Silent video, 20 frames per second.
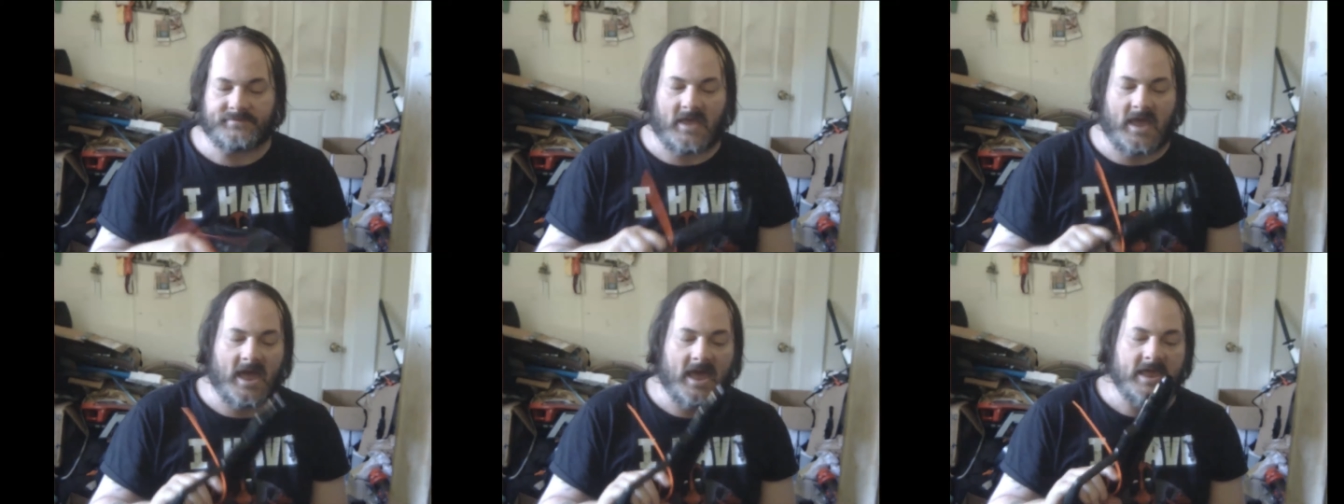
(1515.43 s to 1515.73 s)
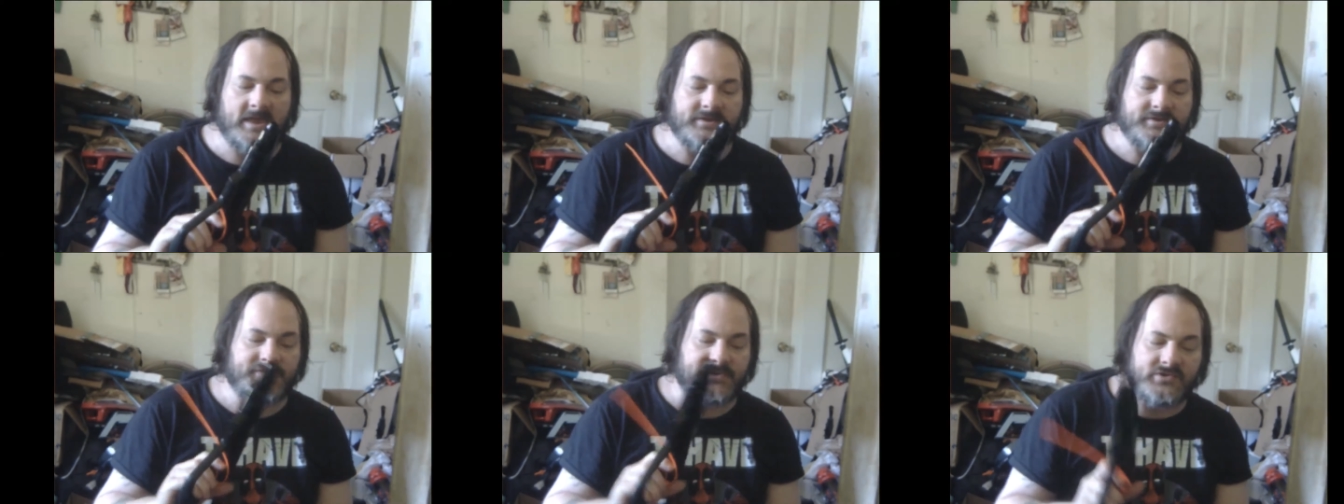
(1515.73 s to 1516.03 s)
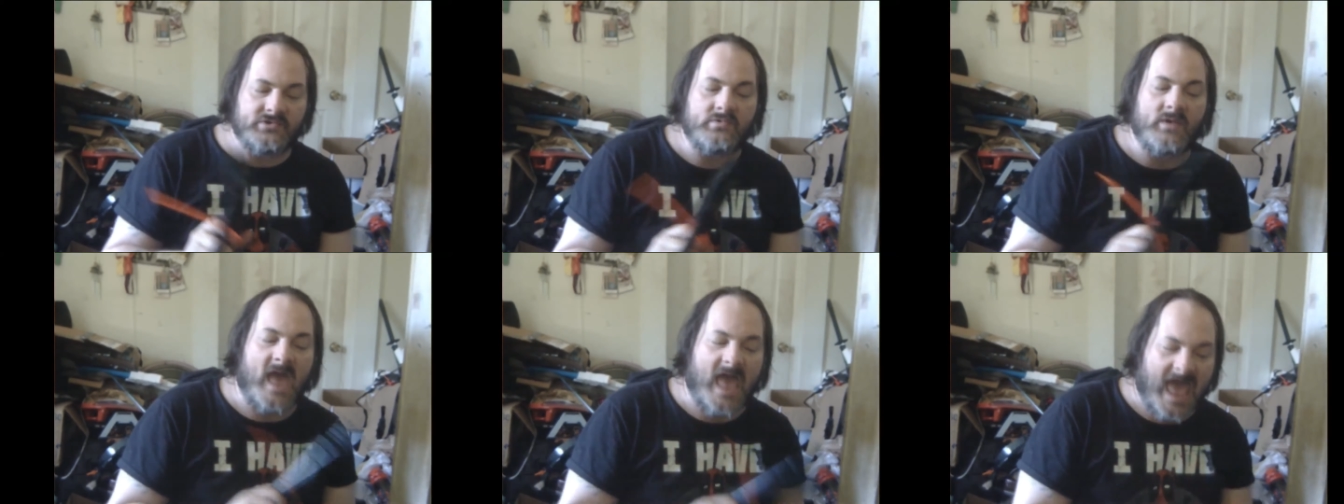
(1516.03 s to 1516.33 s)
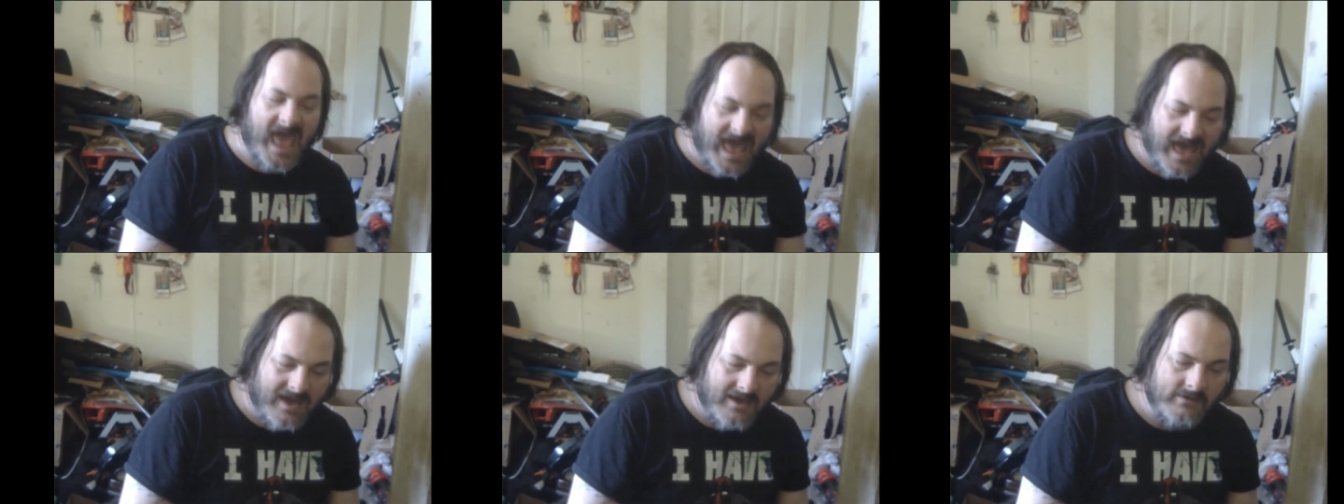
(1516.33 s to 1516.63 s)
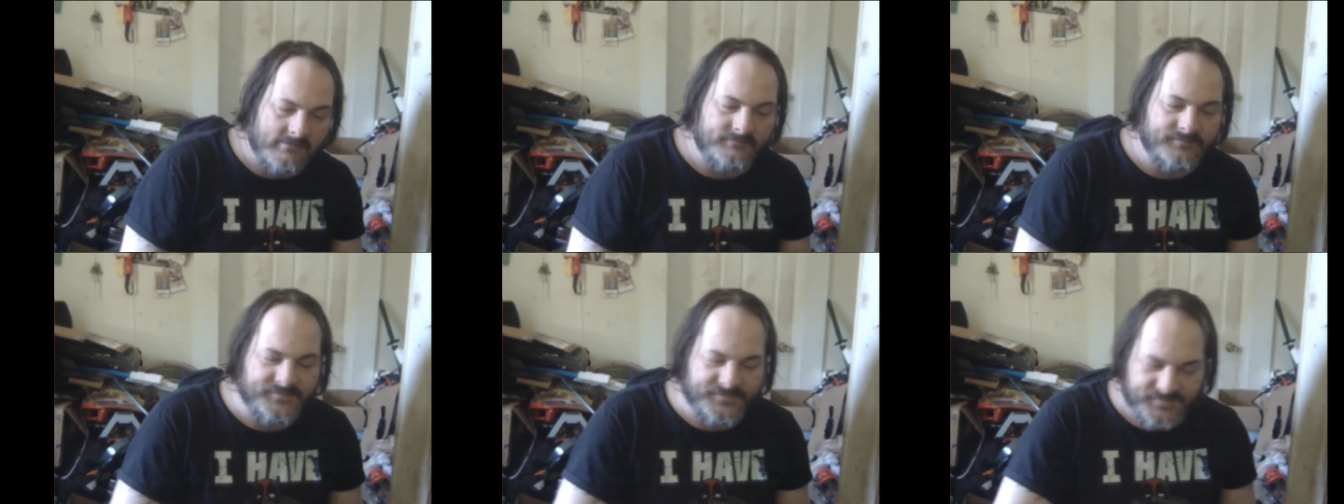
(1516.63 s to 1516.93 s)
I do
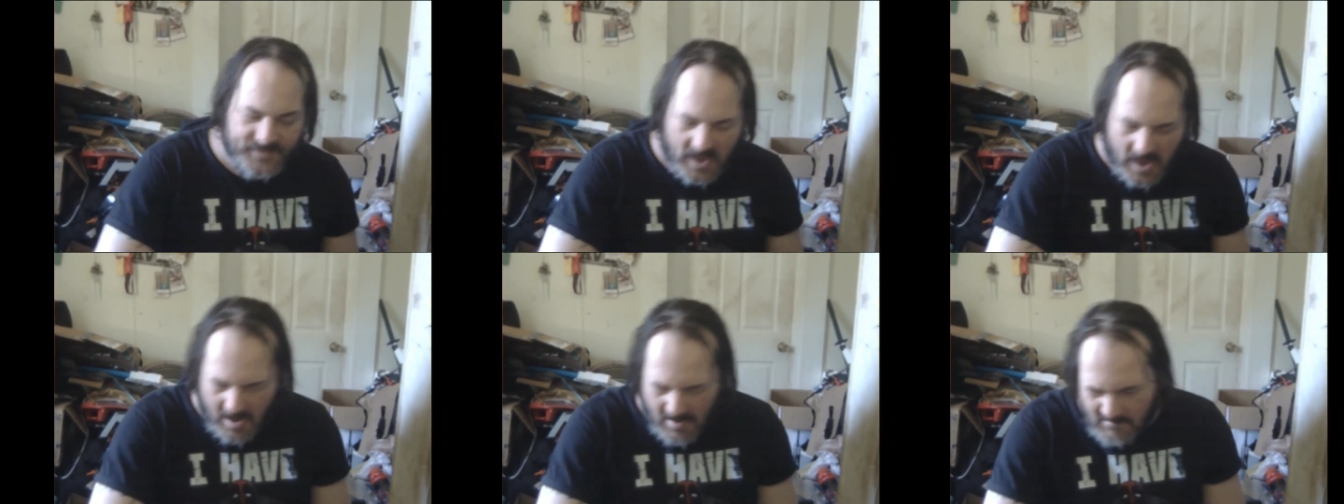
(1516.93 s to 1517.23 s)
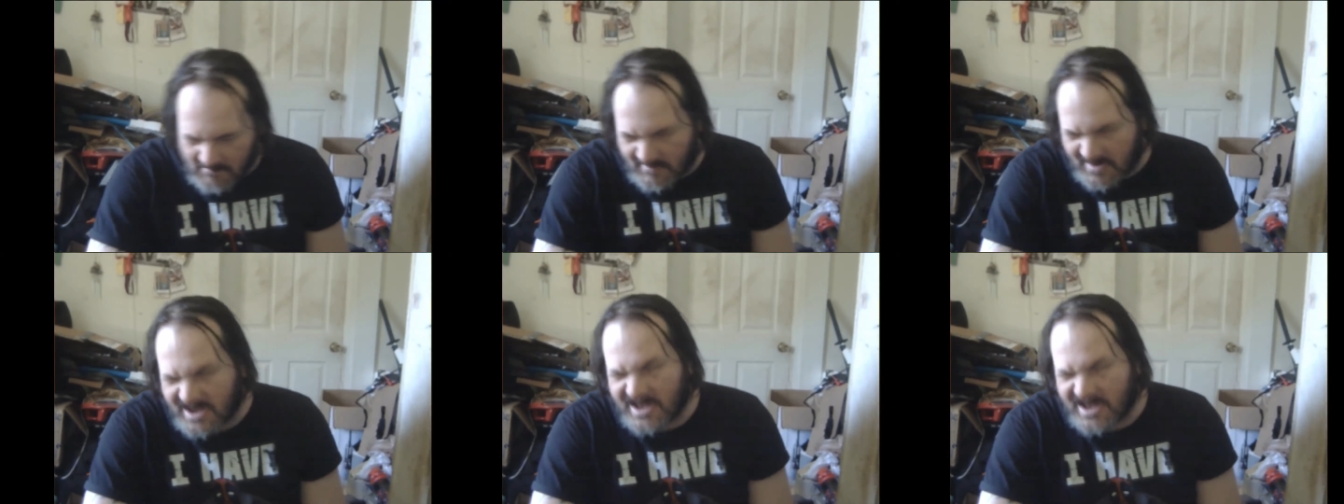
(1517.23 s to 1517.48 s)
have some